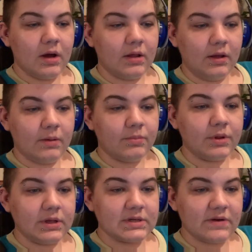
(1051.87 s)
like,
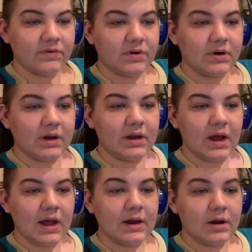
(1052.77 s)
completely sever it,
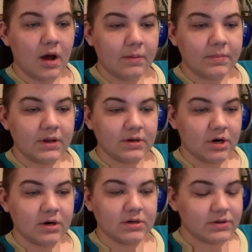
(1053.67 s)
I cannot be in
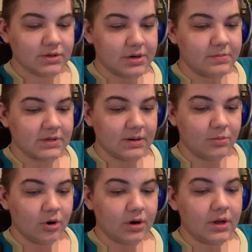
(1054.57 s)
charge of your dreams
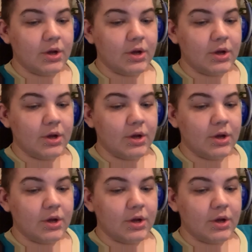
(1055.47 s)
anymore.